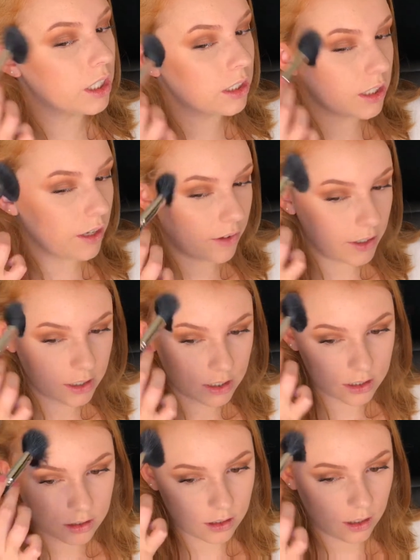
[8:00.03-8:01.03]
does have a
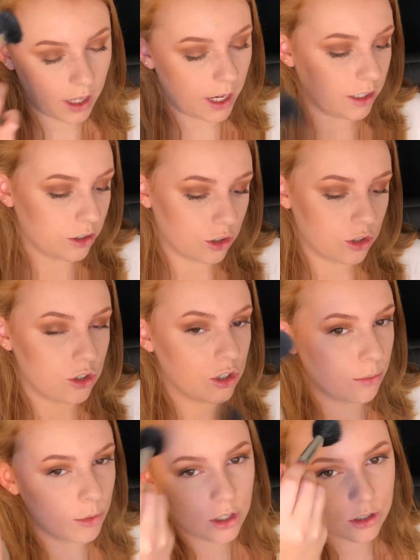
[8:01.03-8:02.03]
slight
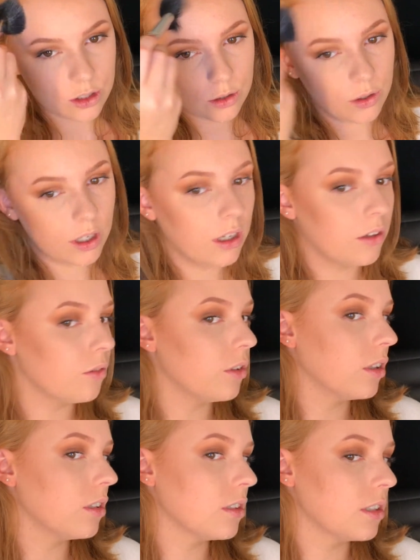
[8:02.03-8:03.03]
shimmer to it, if you
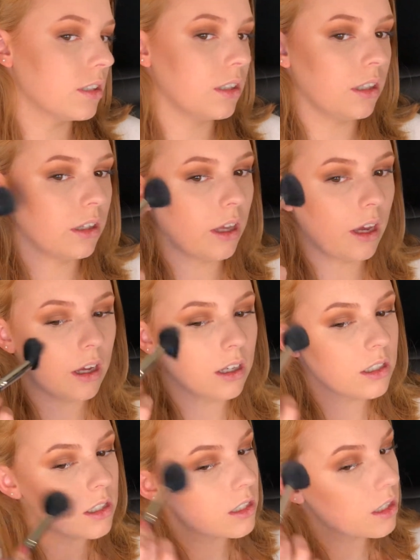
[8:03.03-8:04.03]
can see
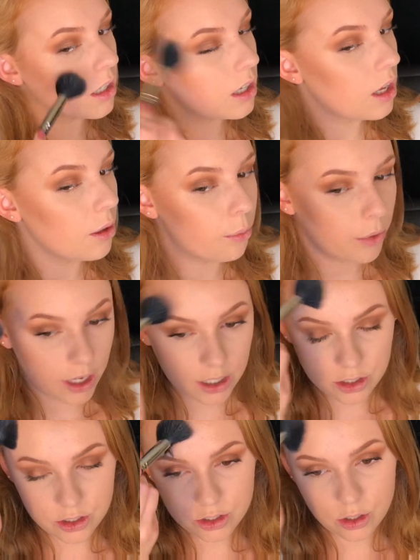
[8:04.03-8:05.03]
that. But
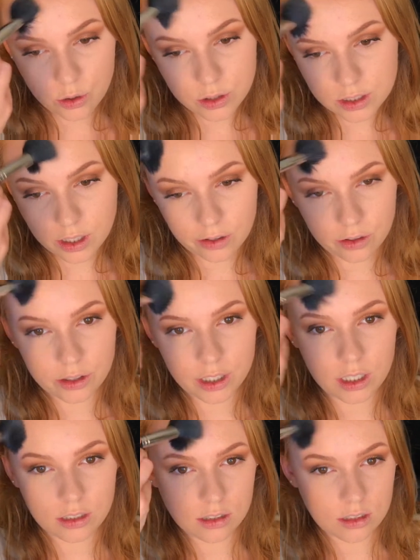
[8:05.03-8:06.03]
it's so subtle that
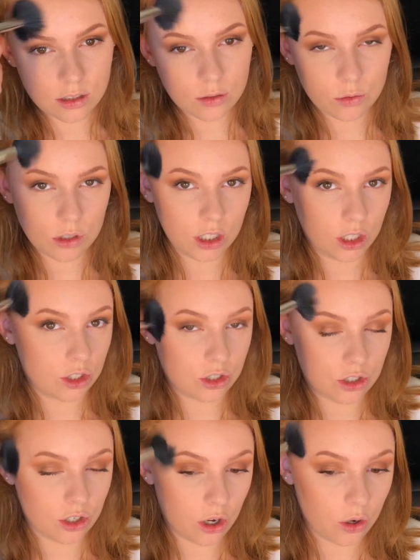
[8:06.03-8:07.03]
it doesn't really
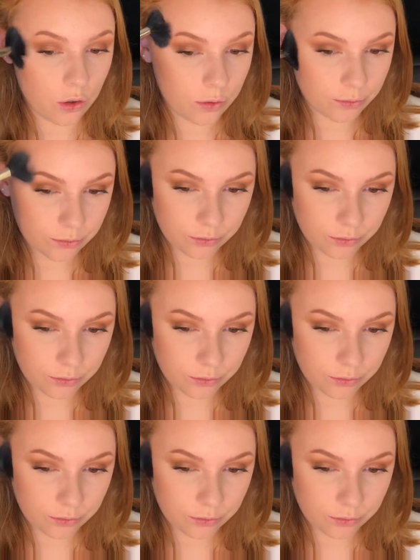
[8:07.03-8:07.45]
show.